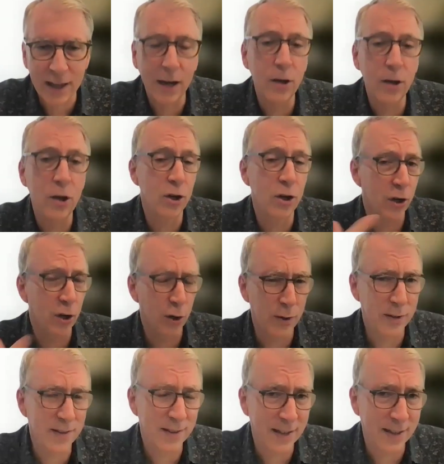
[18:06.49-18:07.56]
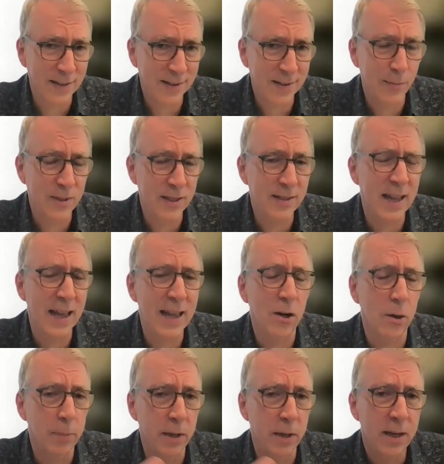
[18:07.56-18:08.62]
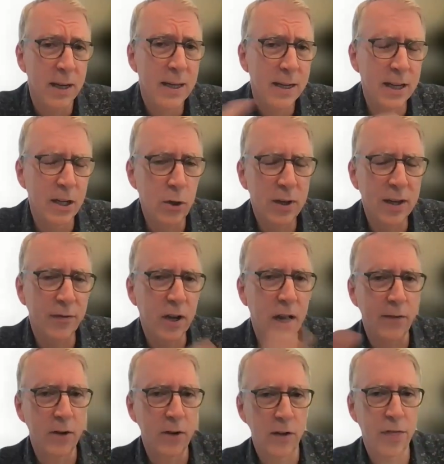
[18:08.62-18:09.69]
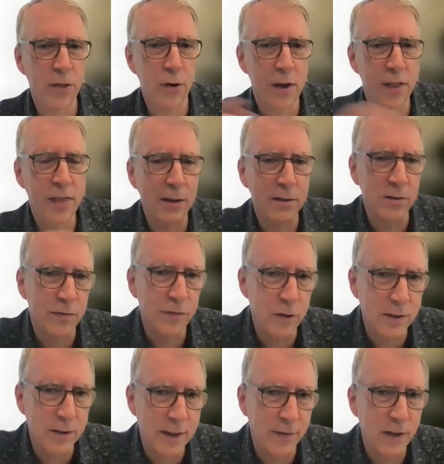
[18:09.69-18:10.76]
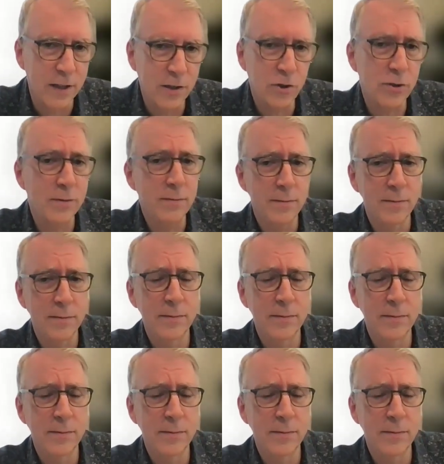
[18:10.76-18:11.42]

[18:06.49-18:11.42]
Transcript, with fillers: And I know you're going to go into that in some detail, but can you give kind of a thirty thousand foot definition?